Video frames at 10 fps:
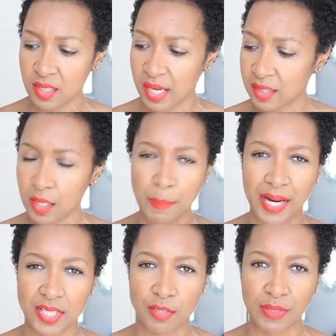They had like
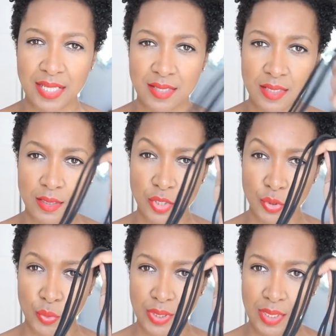packets of laces and I
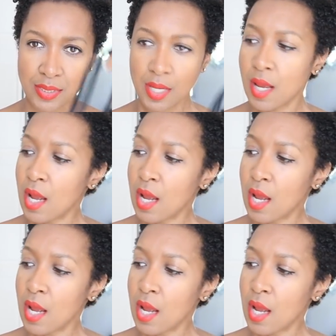saw these.